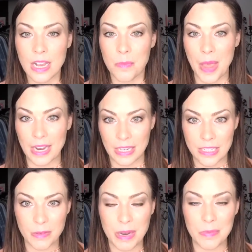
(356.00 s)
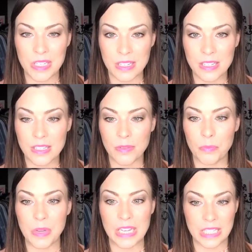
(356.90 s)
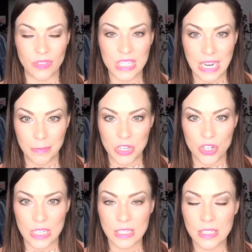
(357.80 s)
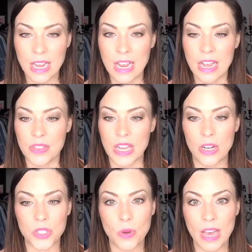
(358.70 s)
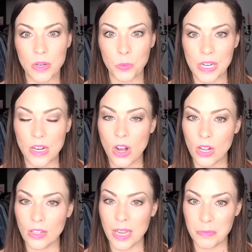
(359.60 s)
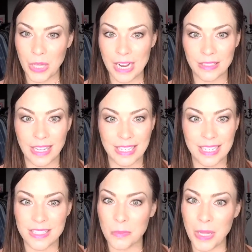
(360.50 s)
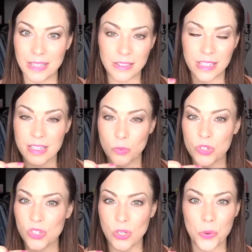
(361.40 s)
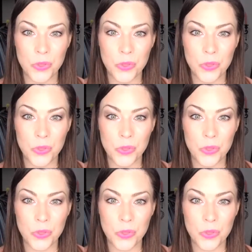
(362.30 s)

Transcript: back into my business because of the damages. They also had a recall on black leggings. The black leggings were so